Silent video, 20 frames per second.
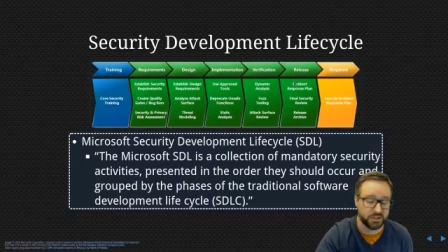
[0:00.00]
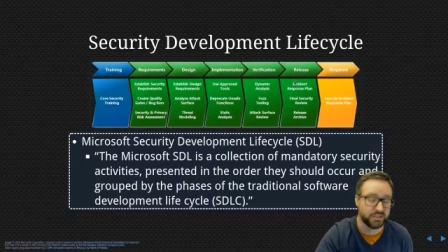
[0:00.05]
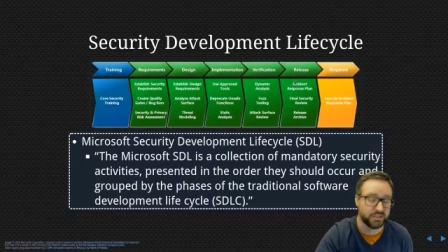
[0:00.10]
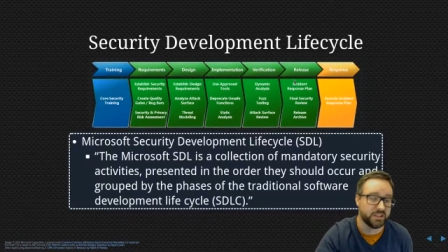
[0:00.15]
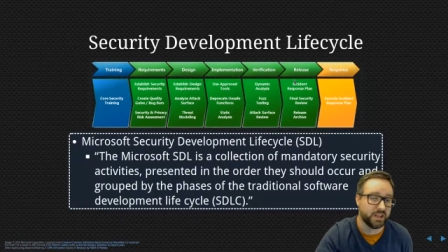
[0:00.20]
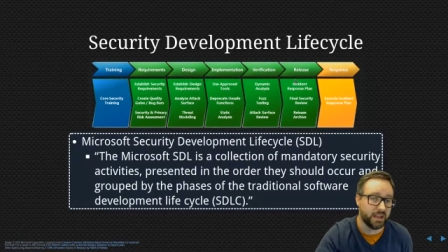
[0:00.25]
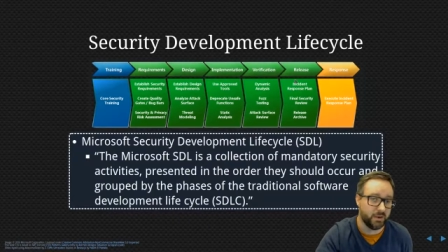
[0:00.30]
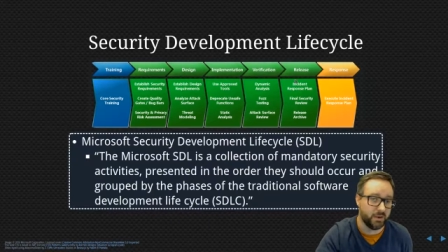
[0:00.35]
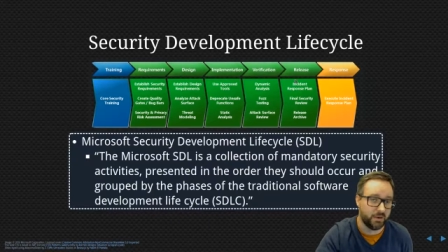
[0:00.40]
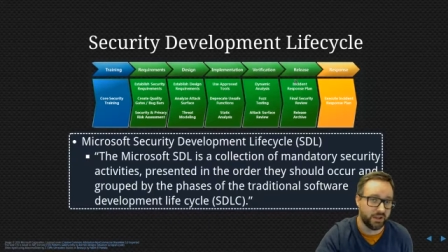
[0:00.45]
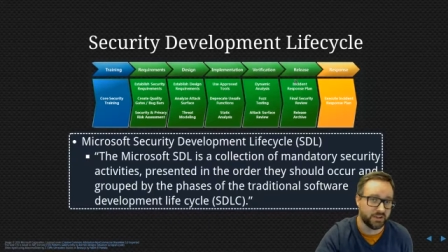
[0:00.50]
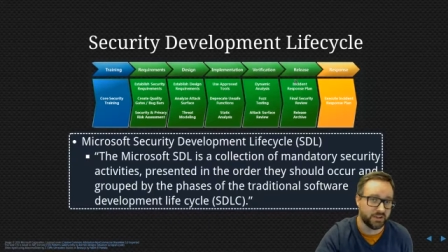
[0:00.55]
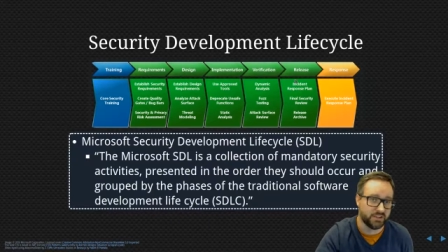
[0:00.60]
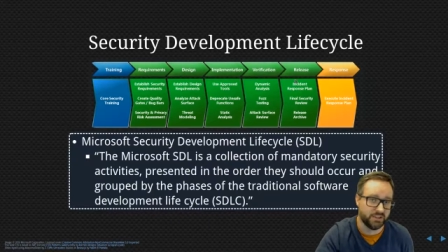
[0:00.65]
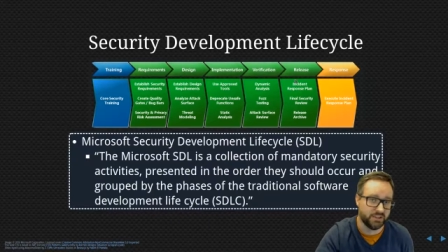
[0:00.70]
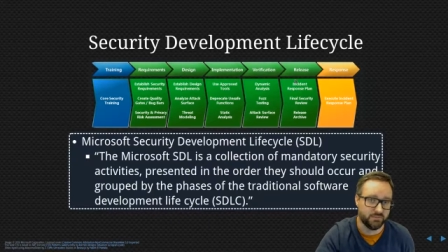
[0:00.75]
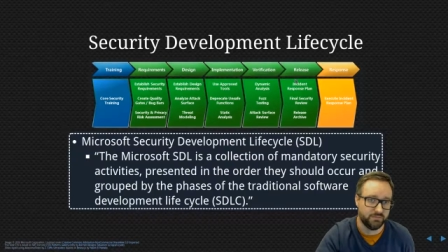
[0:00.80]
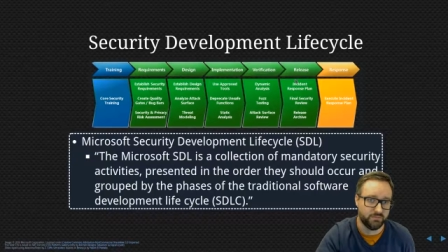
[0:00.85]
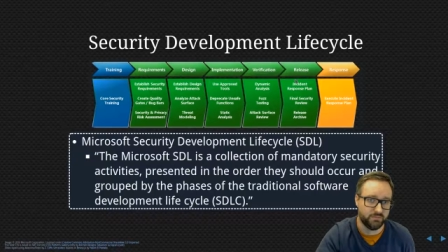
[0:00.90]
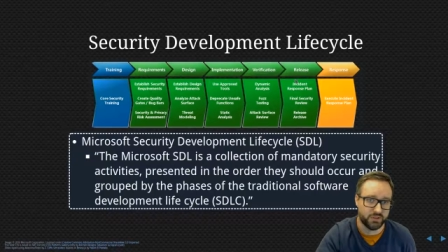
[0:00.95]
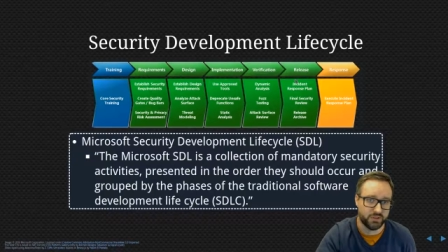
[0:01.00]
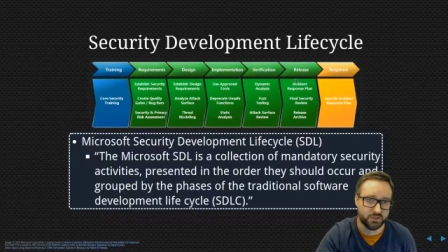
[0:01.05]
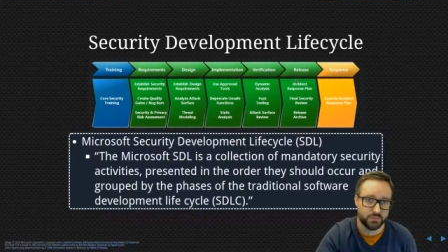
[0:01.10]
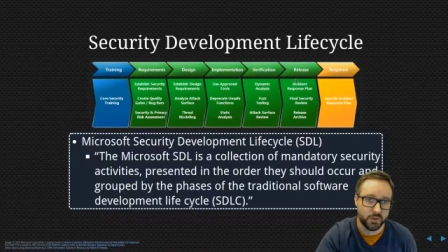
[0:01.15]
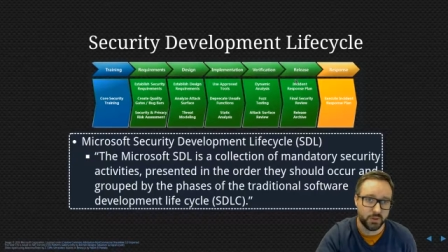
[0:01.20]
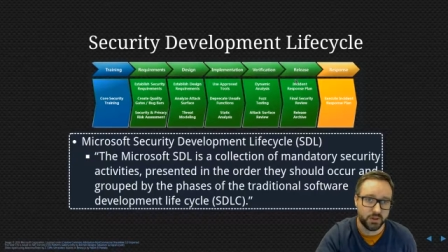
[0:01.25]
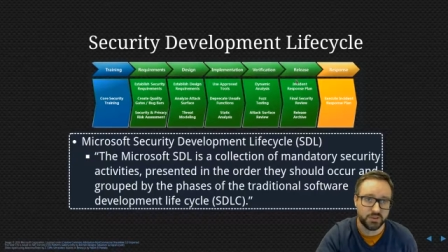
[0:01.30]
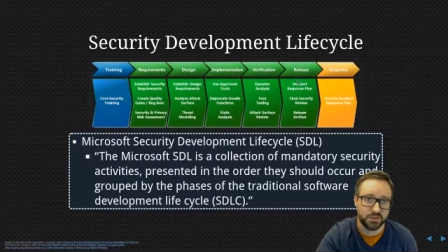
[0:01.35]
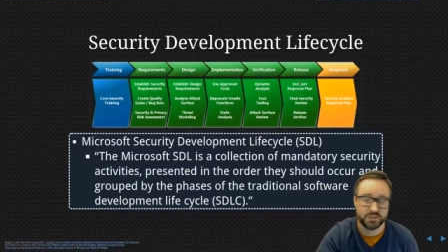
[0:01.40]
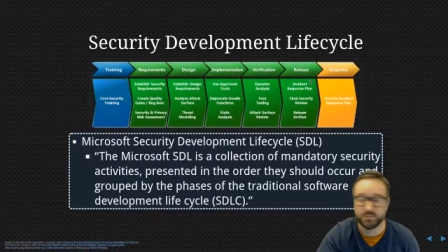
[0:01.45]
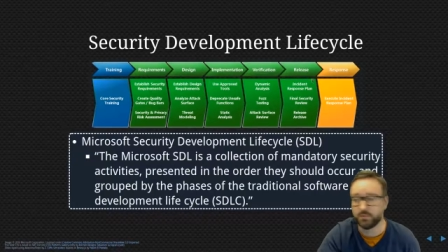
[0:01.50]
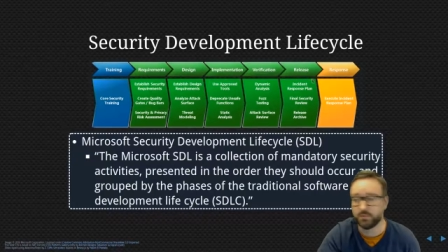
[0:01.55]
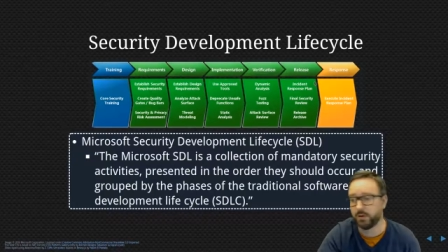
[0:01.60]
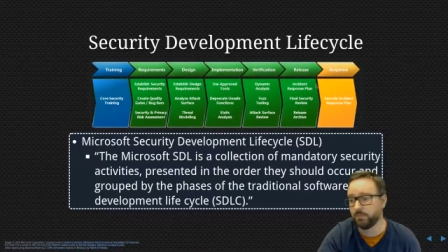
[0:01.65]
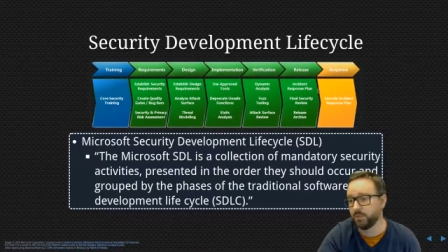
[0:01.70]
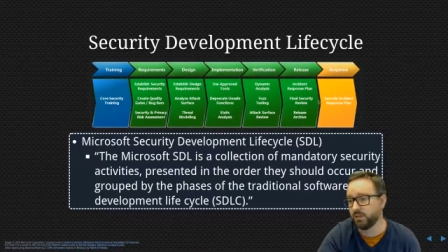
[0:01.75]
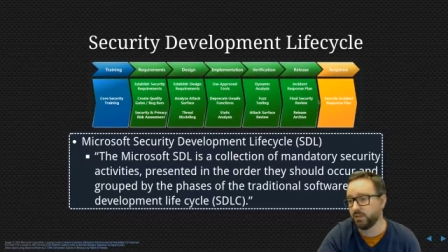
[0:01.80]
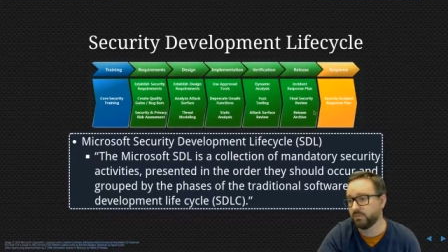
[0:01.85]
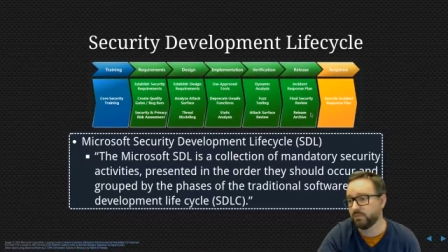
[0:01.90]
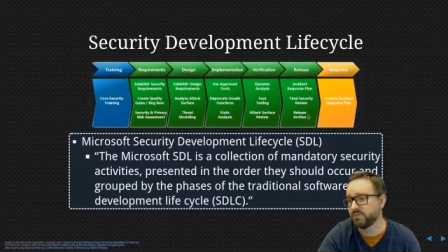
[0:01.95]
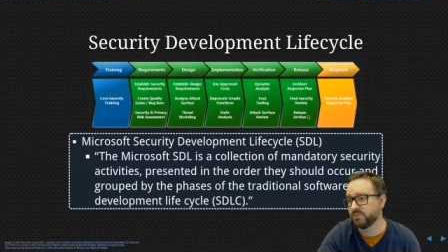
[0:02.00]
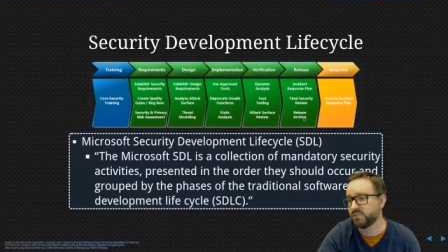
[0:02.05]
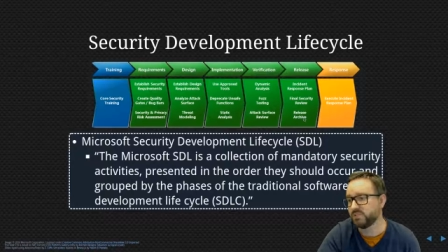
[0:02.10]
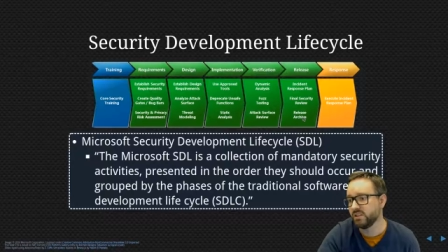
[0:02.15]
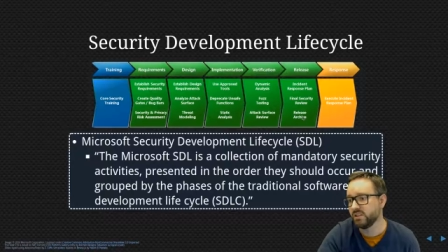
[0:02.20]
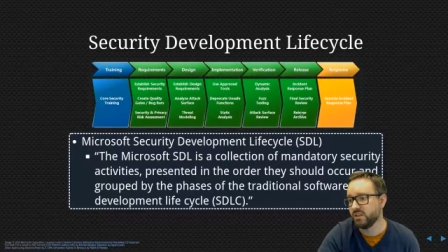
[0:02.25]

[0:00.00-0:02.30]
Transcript: like how we actually respond to problems,